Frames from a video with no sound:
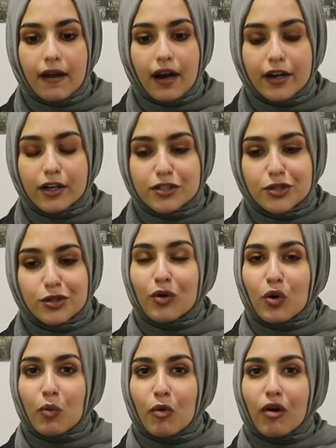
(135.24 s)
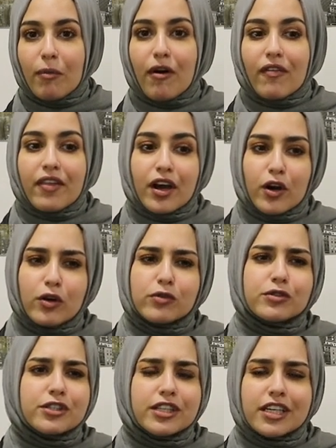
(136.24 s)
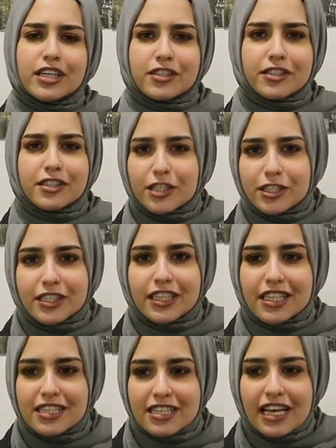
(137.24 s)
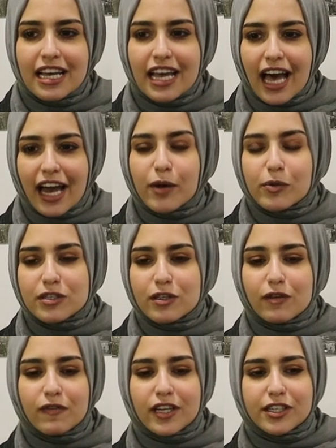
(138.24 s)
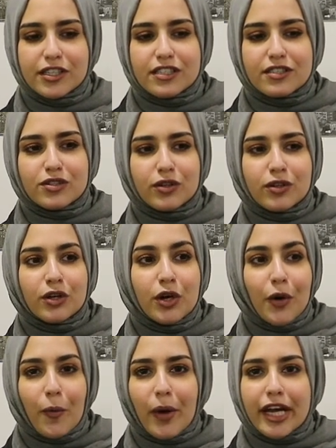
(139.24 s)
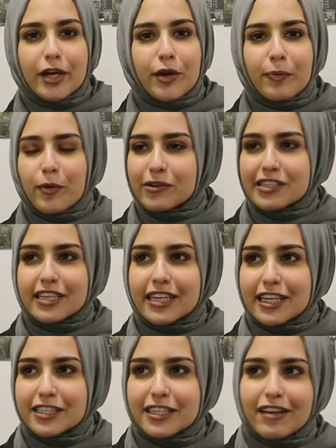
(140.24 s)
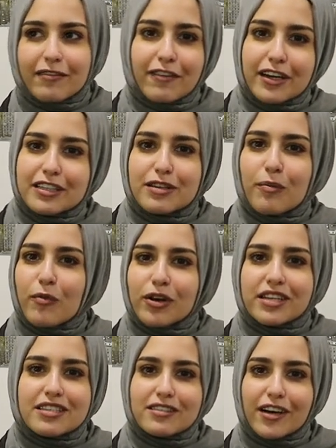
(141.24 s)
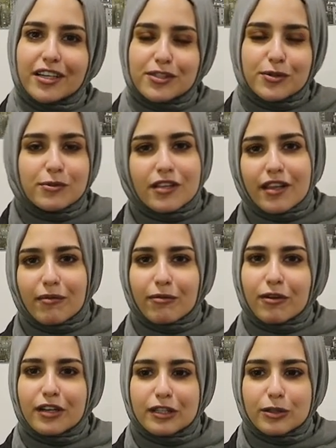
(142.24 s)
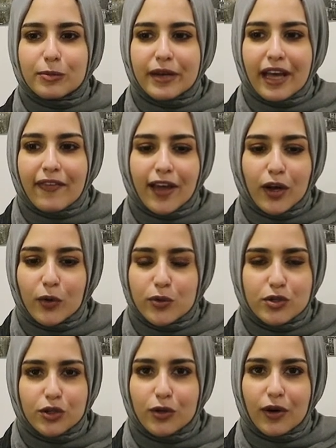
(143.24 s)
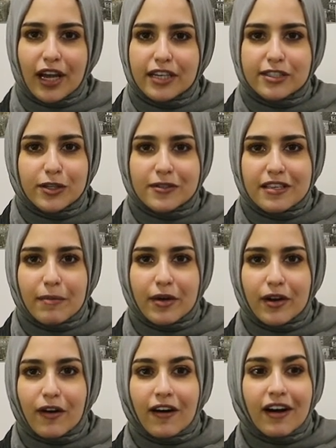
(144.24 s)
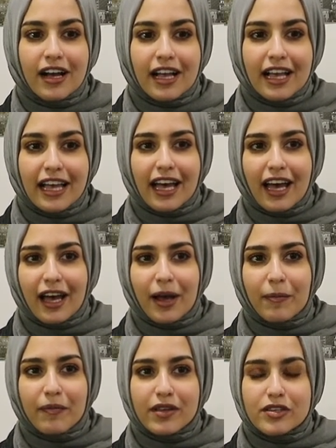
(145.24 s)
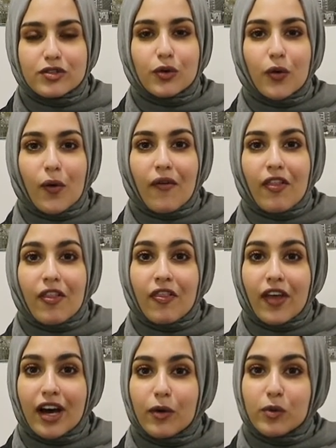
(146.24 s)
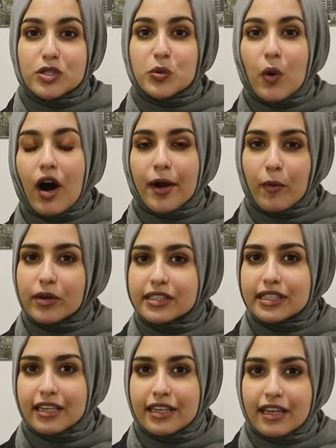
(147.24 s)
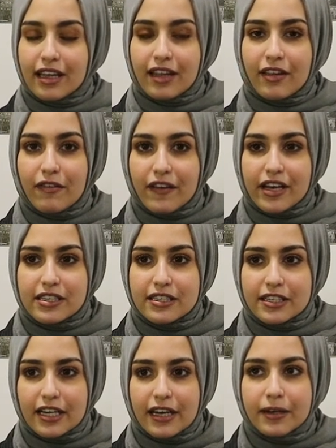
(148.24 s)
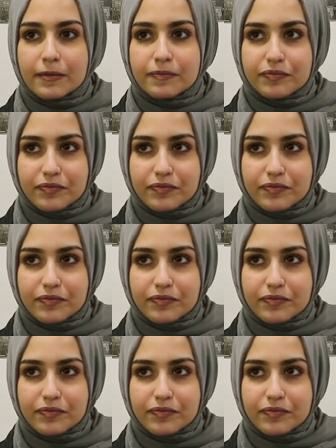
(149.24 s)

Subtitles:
I got to know more about their culture and traditions, and it was lovely just to wake up, go to the kitchen and find someone inside, talk to them for a little bit and then go to your lecture or seminar. So that was what I wanted in the first year.